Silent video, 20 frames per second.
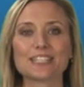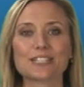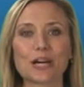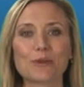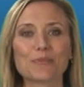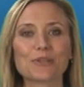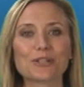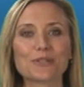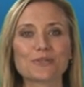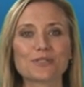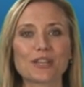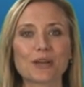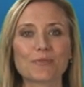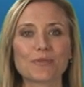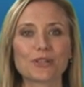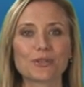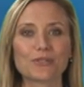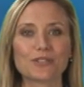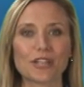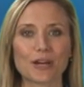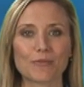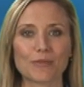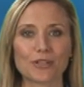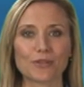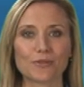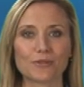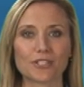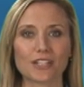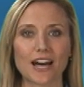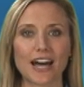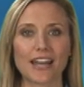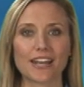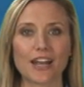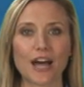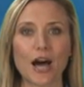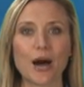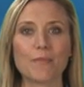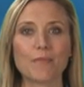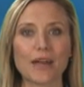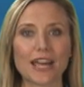
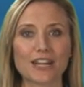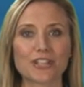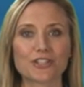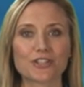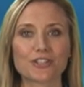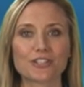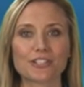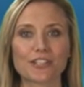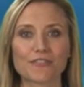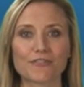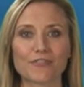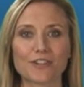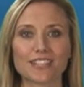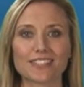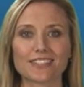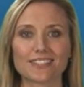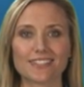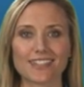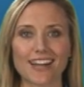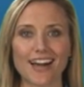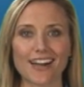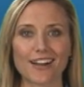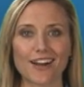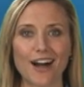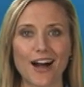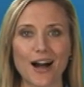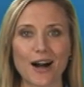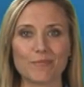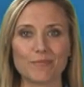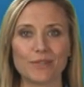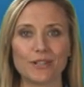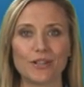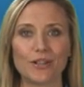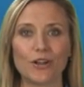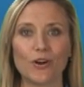www.amajordifference.com,